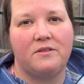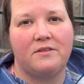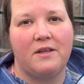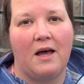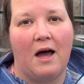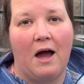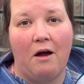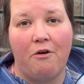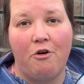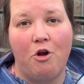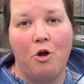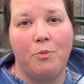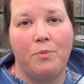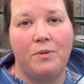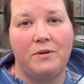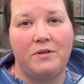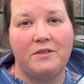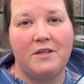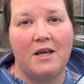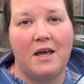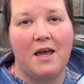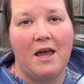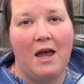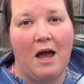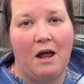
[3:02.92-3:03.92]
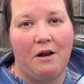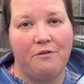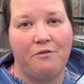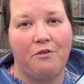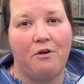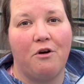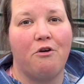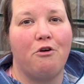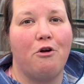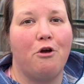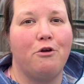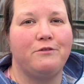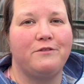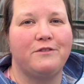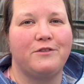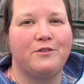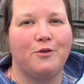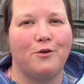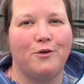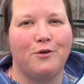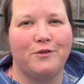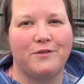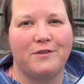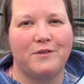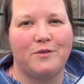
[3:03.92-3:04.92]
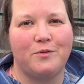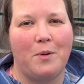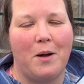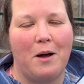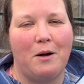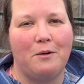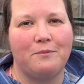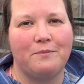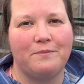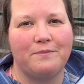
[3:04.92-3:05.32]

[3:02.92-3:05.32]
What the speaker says: at our open day and for our own stores as well.